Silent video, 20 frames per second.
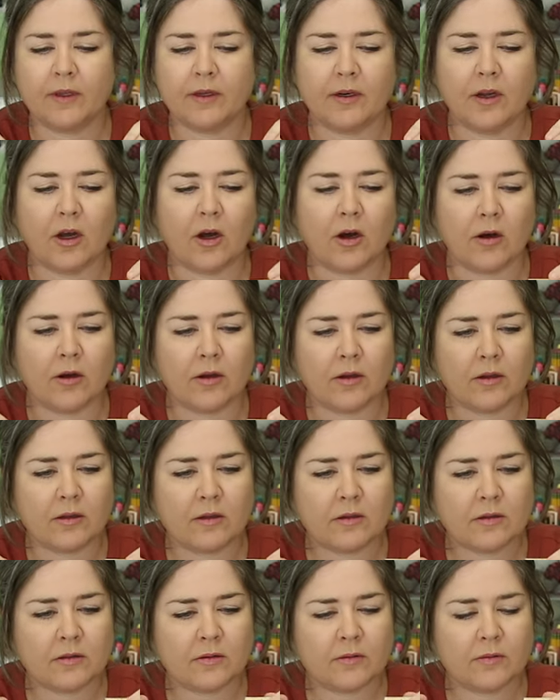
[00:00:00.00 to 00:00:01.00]
an
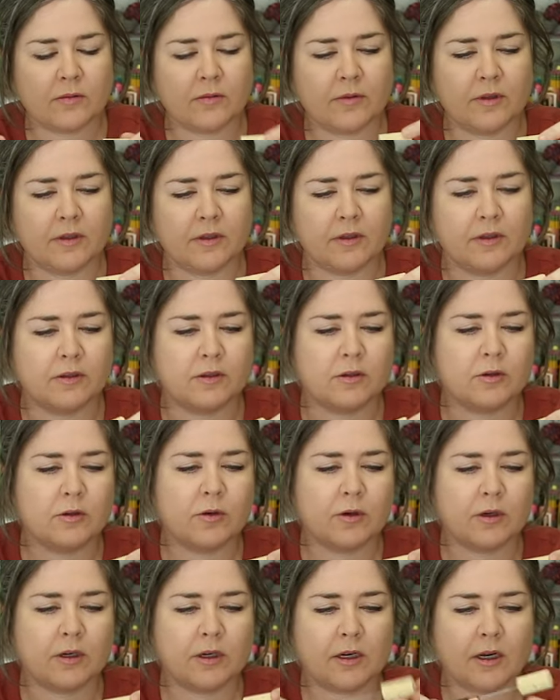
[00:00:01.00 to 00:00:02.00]
awl with a
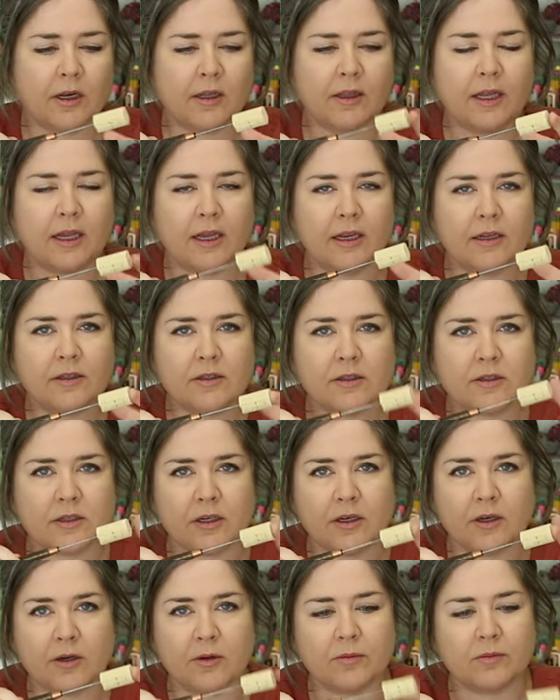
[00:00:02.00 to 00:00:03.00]
cork on the end so
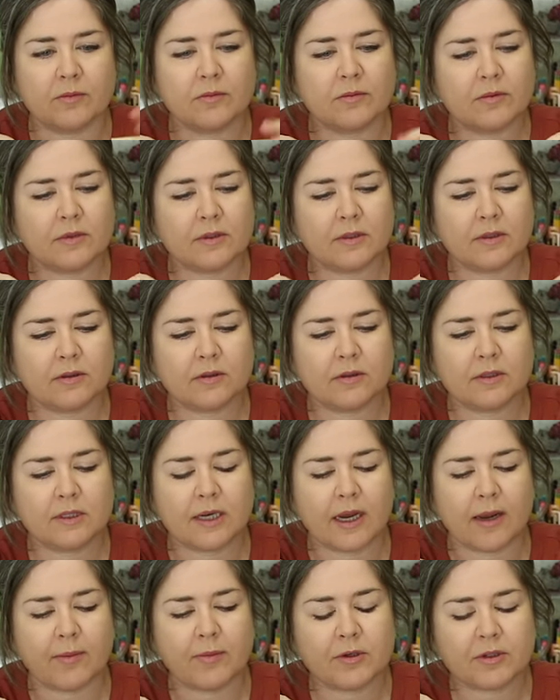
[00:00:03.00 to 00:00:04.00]
you don't
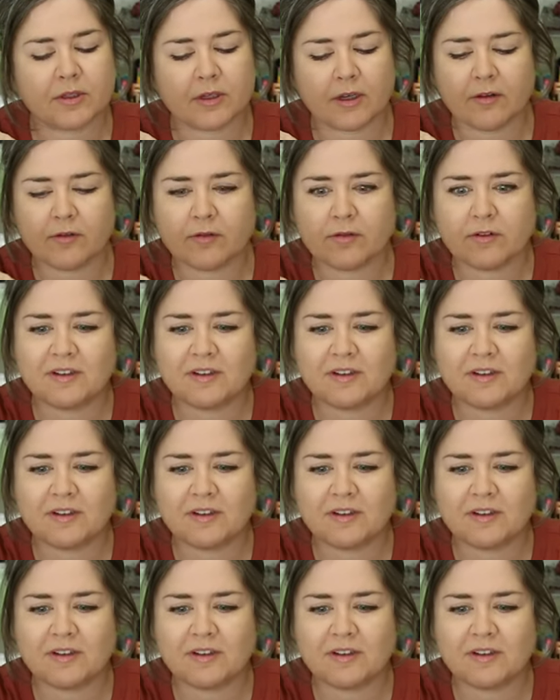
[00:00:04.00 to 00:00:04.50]
stab yourself.